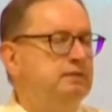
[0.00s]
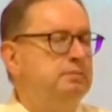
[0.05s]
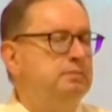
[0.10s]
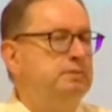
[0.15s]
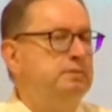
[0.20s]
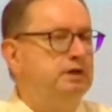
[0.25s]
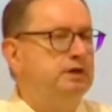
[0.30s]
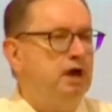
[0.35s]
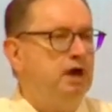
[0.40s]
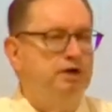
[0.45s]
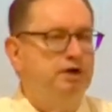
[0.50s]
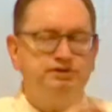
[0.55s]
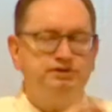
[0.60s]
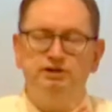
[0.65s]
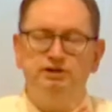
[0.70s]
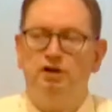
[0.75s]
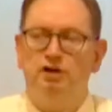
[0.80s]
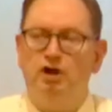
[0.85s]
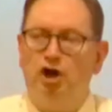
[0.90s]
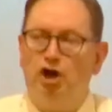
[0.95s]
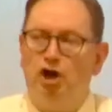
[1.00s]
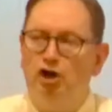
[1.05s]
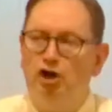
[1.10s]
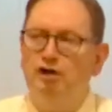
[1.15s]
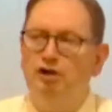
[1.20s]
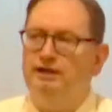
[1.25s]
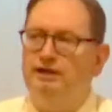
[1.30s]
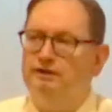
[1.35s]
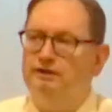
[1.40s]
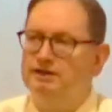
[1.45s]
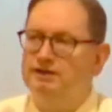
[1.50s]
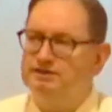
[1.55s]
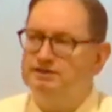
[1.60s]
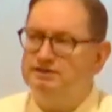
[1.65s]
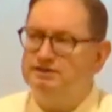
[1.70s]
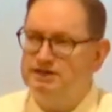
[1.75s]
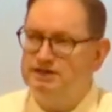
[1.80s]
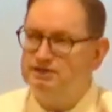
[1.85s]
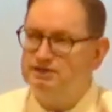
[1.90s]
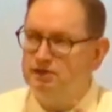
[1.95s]
But because they're earlier
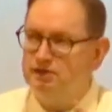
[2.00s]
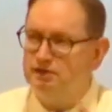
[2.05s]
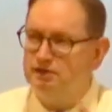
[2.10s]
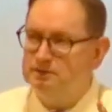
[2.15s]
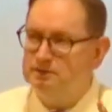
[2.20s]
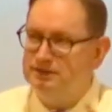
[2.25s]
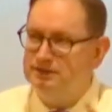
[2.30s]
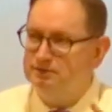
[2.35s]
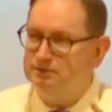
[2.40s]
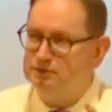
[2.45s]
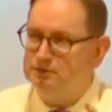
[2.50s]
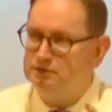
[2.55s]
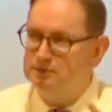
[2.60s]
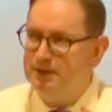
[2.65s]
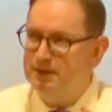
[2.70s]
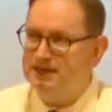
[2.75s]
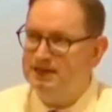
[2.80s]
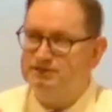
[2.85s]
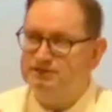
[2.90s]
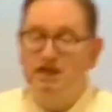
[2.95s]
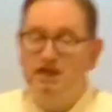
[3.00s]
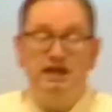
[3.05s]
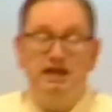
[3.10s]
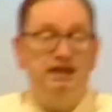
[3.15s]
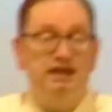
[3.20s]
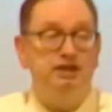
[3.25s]
doesn't necessarily mean they're the best.